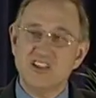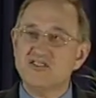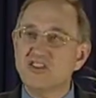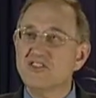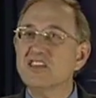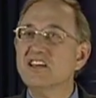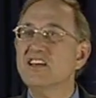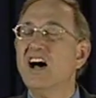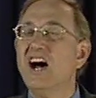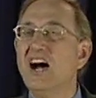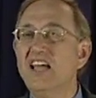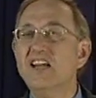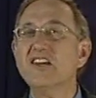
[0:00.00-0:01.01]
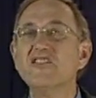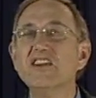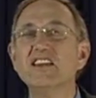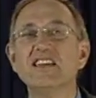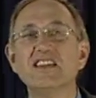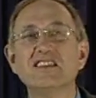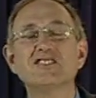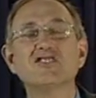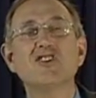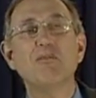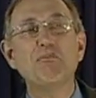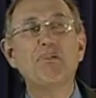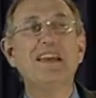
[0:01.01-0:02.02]
So the higher critics
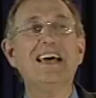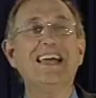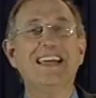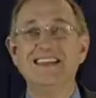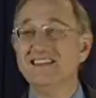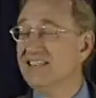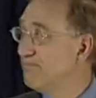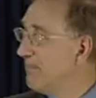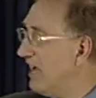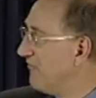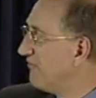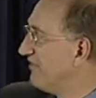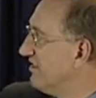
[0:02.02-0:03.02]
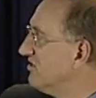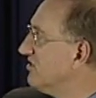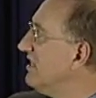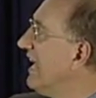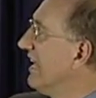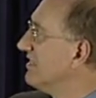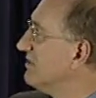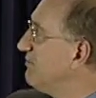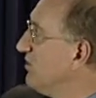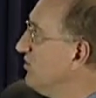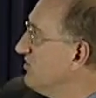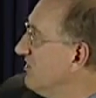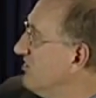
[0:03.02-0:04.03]
complained about this text
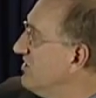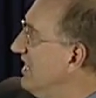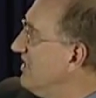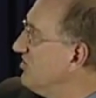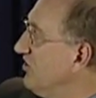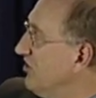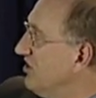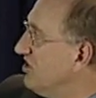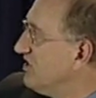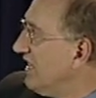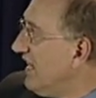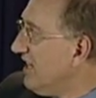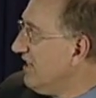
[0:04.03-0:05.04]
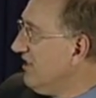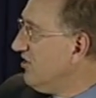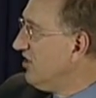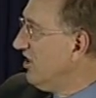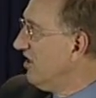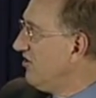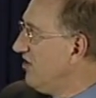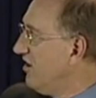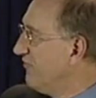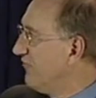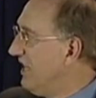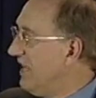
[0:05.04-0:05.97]
because it says in the second year of